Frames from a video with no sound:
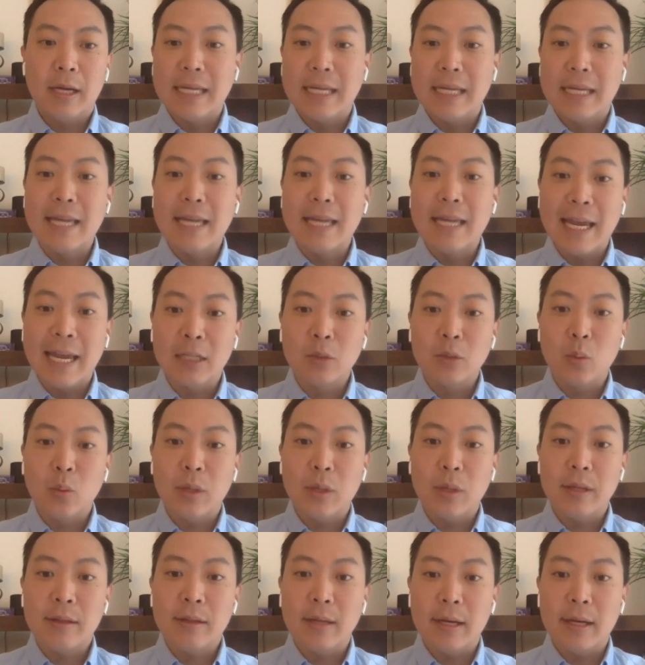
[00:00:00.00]
engage
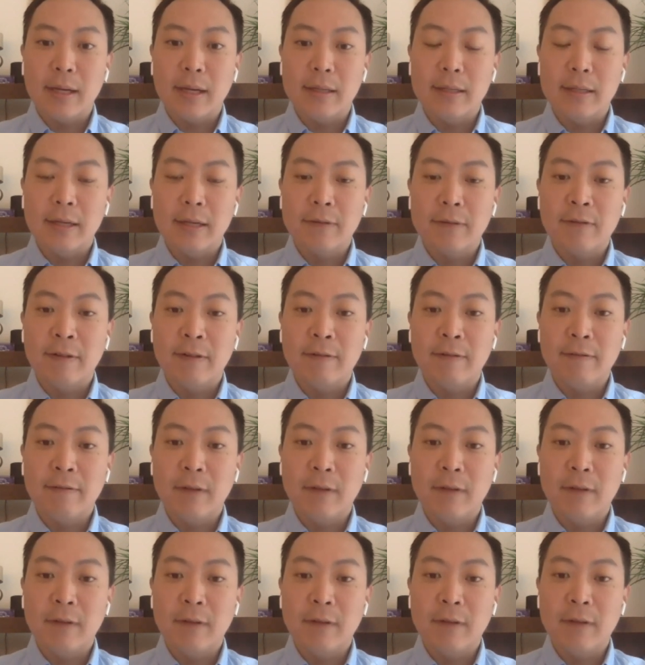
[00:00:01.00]
with different
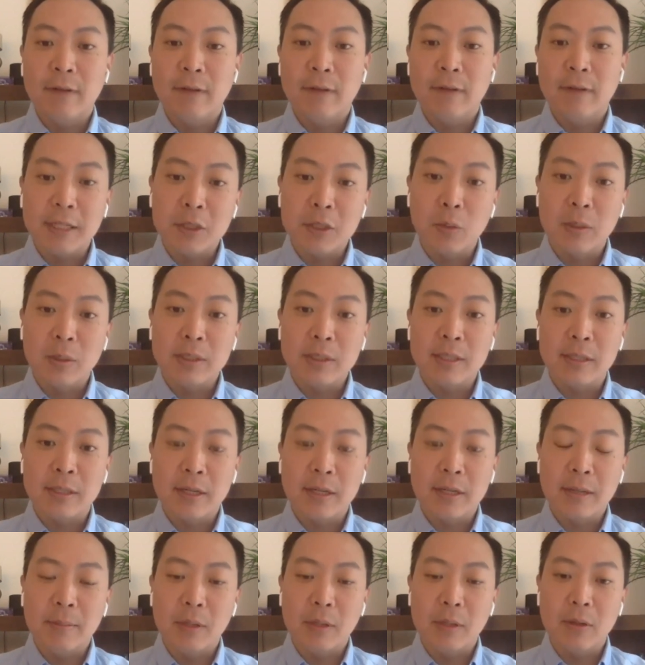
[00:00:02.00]

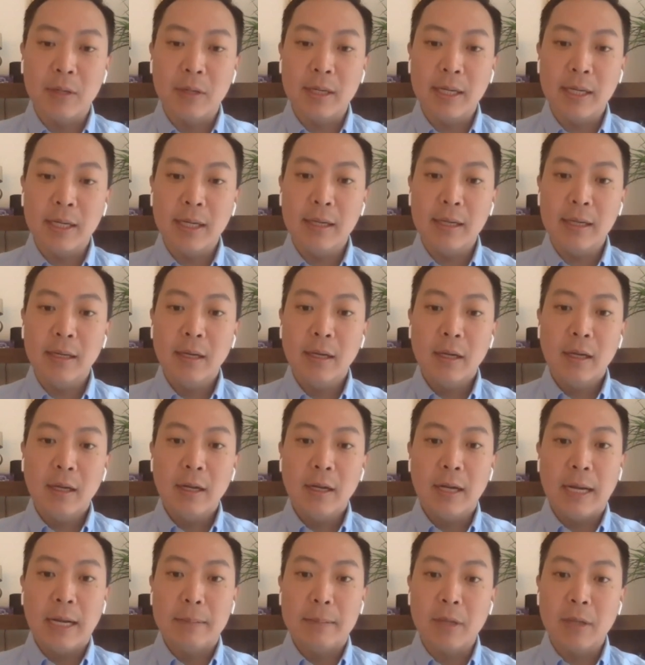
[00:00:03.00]
constituents in the community,
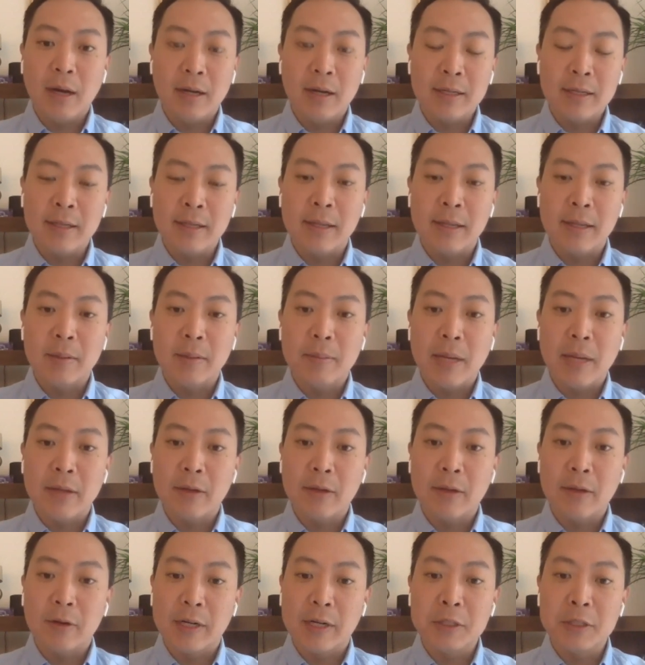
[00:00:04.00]
talk to them
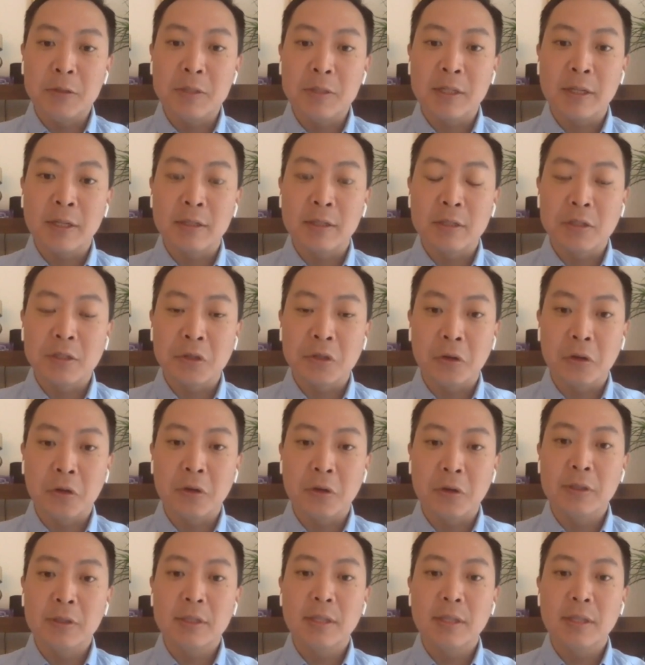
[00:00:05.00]
about their issues and
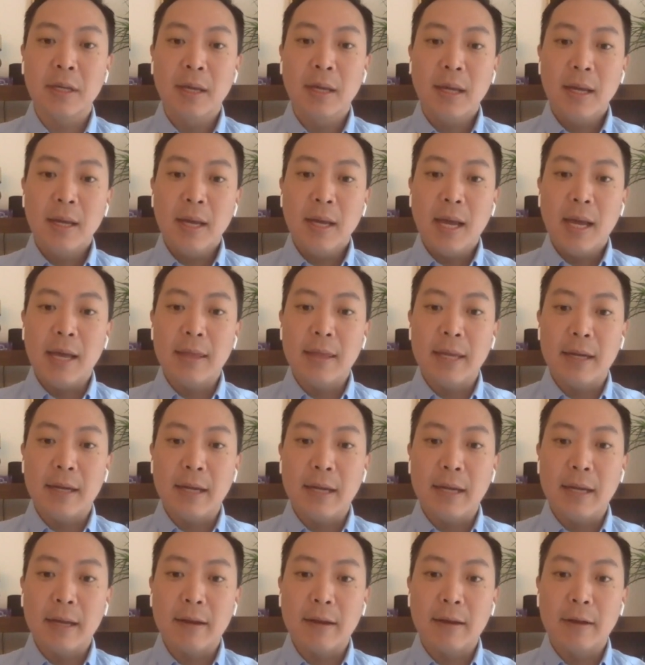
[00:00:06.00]
concerns, and
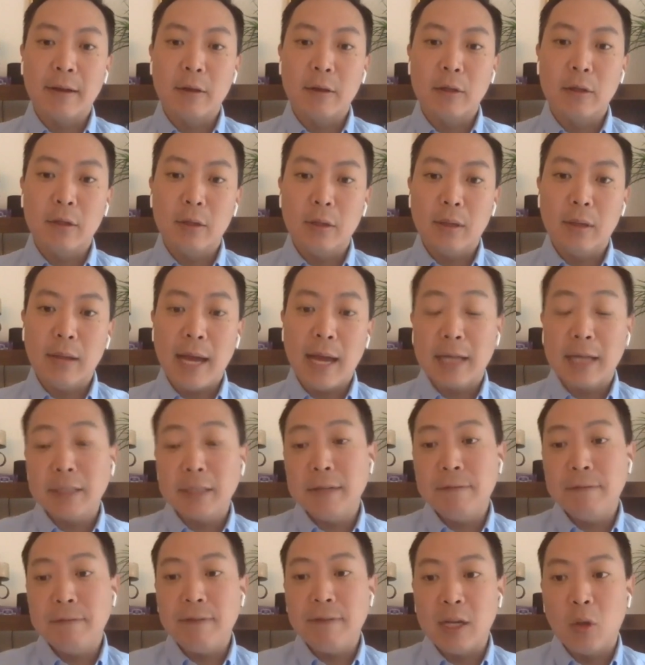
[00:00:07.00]
then like
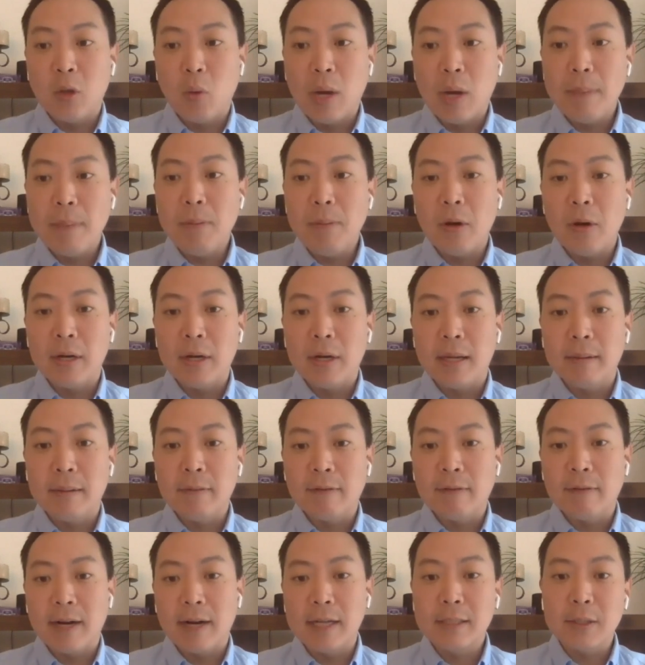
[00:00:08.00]
actually follow up on
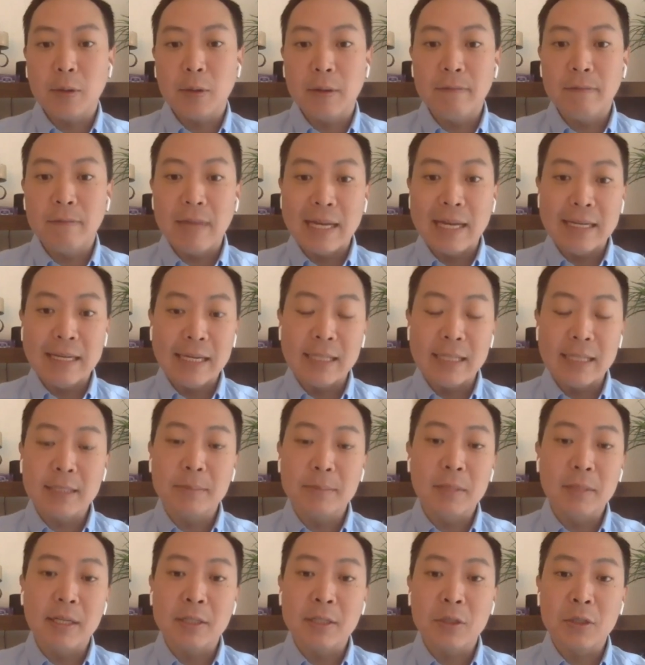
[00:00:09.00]
it, right? So if they need
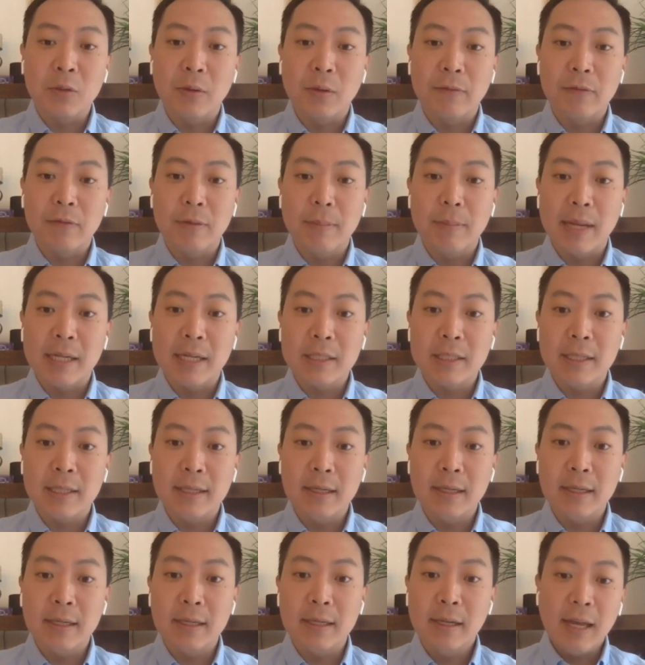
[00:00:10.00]
some additional
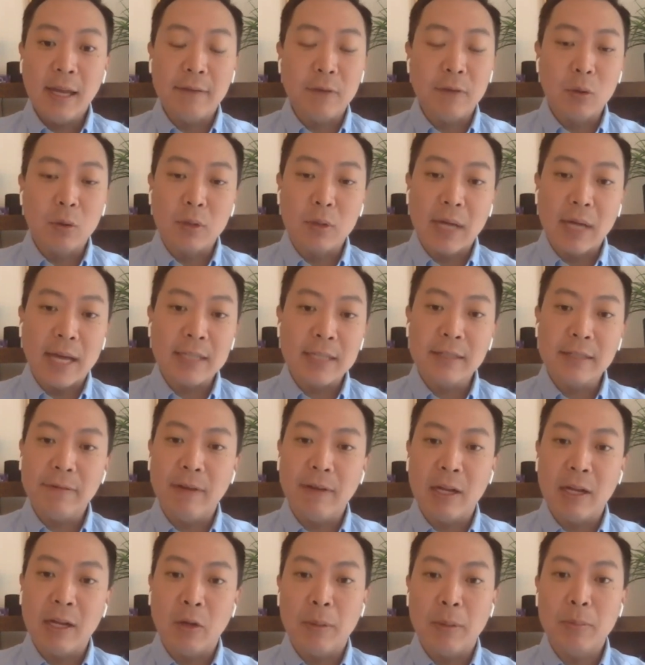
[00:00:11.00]
information, if you were to
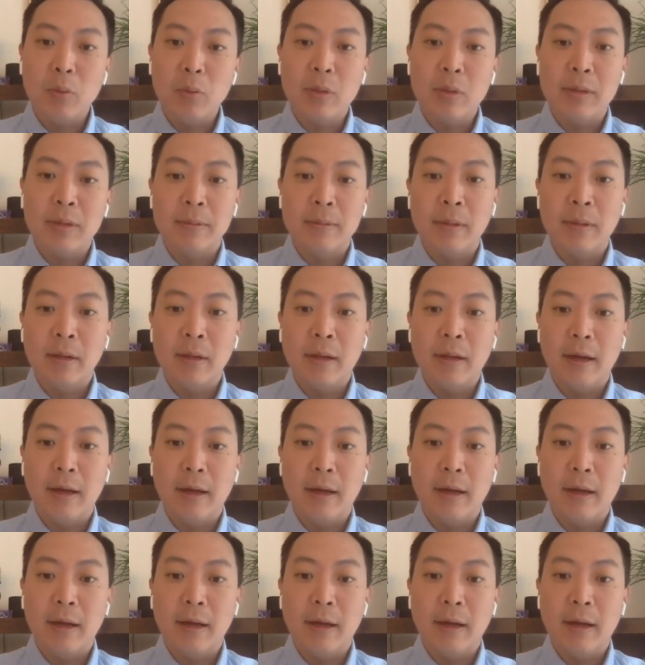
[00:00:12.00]
actually follow up with them